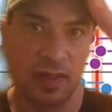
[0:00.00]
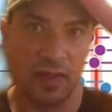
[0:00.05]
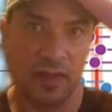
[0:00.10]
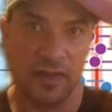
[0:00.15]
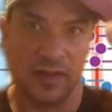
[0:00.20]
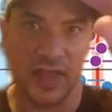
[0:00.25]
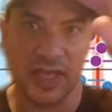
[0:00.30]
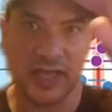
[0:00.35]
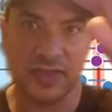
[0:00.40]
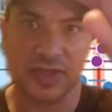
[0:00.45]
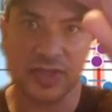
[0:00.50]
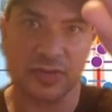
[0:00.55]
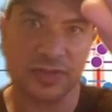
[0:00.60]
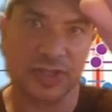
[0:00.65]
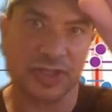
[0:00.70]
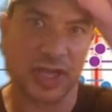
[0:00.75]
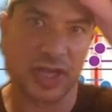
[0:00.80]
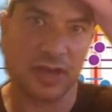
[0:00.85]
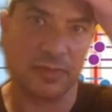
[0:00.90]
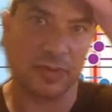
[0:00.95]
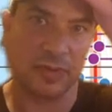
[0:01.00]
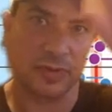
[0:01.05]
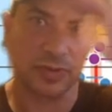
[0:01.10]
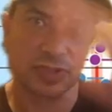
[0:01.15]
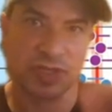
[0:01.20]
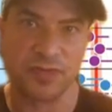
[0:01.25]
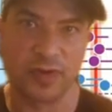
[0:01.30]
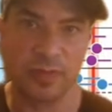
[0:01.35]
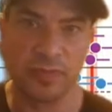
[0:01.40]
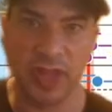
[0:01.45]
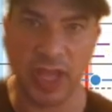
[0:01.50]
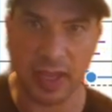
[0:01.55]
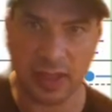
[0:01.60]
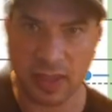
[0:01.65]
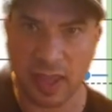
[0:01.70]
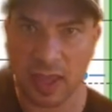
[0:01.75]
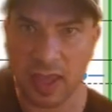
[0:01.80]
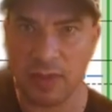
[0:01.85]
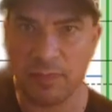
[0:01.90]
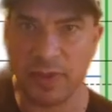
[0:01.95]
These are samples from
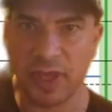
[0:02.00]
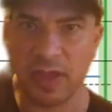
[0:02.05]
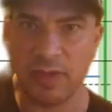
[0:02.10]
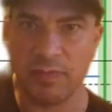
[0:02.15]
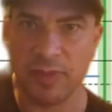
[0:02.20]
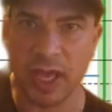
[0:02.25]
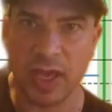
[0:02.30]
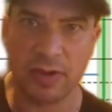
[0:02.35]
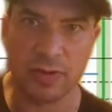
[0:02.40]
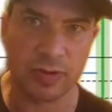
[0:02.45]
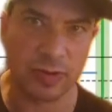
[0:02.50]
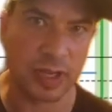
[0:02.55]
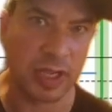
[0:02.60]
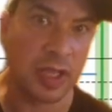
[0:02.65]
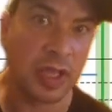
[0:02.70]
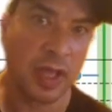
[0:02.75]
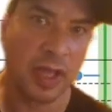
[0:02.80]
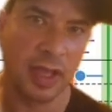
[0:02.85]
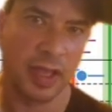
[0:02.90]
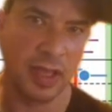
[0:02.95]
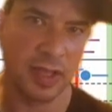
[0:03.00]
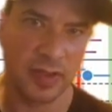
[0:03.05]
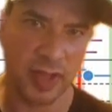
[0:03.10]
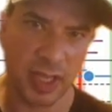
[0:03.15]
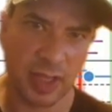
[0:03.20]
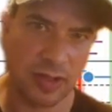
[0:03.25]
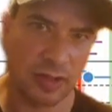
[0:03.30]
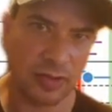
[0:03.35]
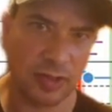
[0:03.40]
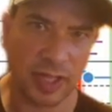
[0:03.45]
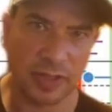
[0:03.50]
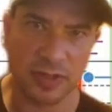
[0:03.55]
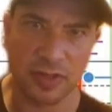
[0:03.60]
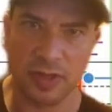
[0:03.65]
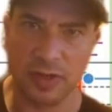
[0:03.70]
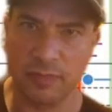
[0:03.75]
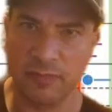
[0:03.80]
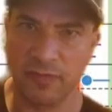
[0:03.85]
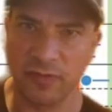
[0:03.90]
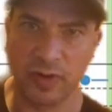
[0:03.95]
that KP boundary, and they collected
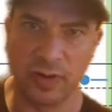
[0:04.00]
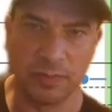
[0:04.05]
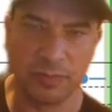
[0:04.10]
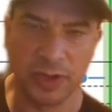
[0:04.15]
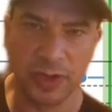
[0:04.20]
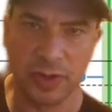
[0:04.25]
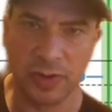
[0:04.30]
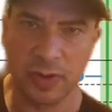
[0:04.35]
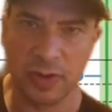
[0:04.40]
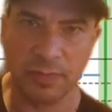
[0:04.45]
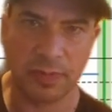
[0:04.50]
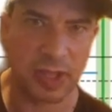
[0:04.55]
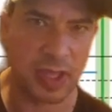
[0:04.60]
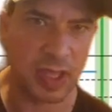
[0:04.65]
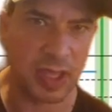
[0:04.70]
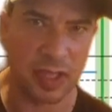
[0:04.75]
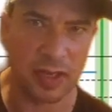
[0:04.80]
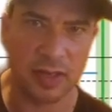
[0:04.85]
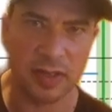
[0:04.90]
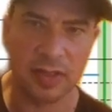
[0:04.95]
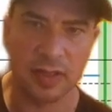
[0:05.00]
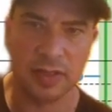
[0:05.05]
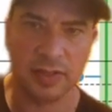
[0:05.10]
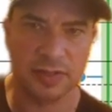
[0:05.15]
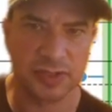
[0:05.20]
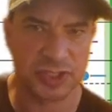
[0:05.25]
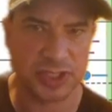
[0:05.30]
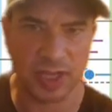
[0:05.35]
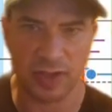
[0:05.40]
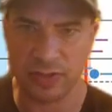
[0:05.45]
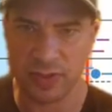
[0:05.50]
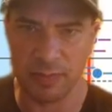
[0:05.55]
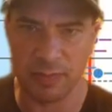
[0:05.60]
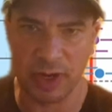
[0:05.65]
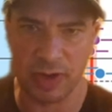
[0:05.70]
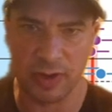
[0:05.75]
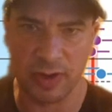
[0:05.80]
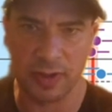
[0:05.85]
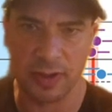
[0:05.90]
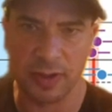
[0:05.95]
them from Europe, Canada, South
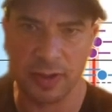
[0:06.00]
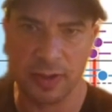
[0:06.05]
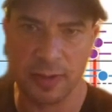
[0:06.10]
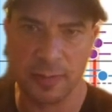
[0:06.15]
America.